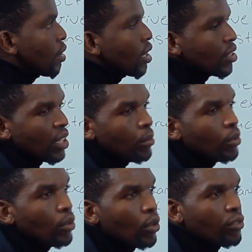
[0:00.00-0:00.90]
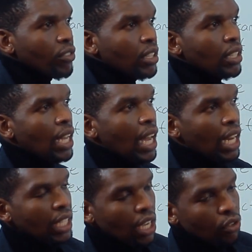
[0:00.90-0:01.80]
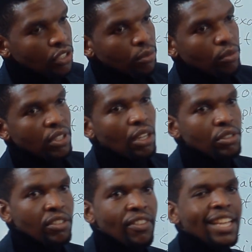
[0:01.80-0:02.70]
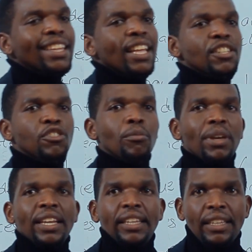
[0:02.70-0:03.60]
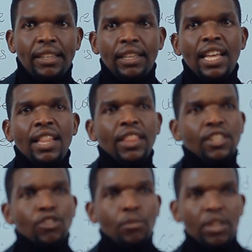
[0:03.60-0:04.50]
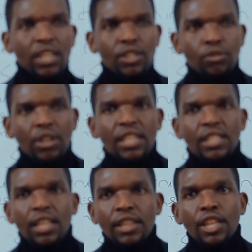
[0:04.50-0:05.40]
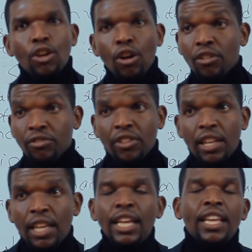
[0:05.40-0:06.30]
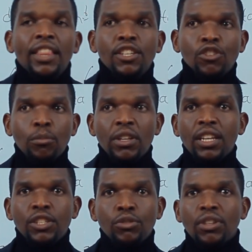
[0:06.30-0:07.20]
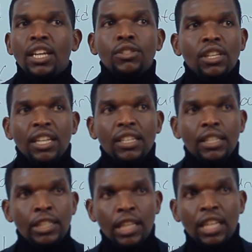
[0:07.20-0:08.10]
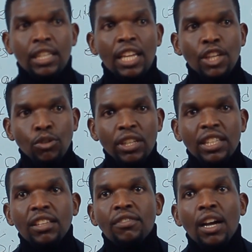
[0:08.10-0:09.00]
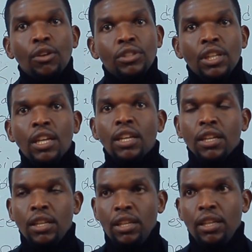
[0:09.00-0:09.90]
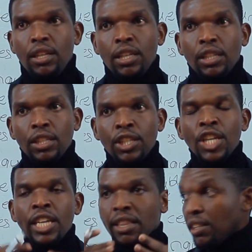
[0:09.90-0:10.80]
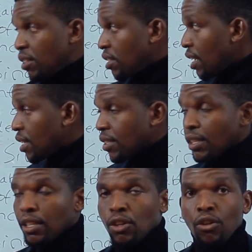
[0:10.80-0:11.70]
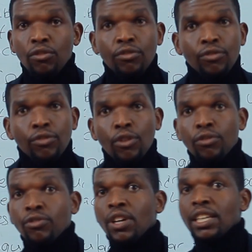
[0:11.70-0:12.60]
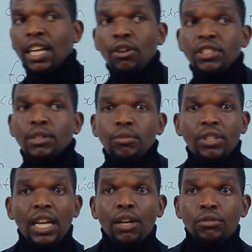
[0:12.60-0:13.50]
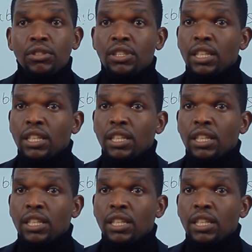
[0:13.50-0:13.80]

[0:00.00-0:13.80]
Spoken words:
example of an uncountable noun. In fact, there are so many that you guys can think of. There are so many that you guys can actually give out in this lesson of uncountable nouns